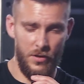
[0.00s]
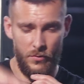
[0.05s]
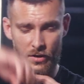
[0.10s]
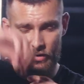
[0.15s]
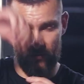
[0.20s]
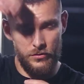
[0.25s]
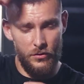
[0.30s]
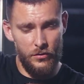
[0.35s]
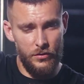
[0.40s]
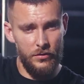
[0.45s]
my
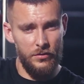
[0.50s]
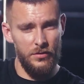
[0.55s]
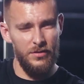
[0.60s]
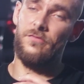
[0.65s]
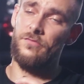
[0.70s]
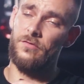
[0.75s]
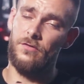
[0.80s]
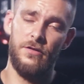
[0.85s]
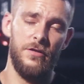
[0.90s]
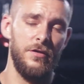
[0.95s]
right shoulder.
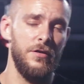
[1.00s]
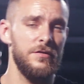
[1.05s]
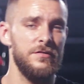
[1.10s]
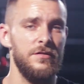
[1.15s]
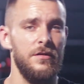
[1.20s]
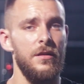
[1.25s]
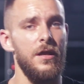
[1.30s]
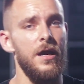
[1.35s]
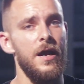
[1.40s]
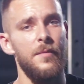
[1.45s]
Definitely
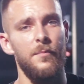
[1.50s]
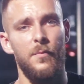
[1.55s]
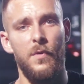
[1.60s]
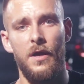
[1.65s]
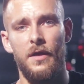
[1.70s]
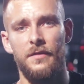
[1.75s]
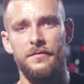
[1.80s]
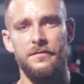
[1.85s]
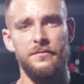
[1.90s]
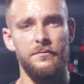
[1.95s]
hurts a lot,
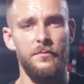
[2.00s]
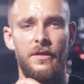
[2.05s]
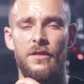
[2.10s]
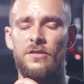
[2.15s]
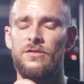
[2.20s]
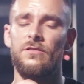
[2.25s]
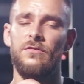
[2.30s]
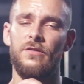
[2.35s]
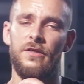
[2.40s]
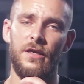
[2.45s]
but
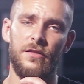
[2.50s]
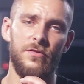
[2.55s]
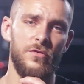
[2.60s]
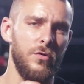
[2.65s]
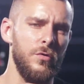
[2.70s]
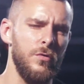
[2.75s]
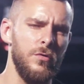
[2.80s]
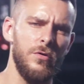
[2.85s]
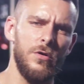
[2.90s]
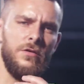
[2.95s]
managing to get
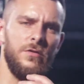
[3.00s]
through.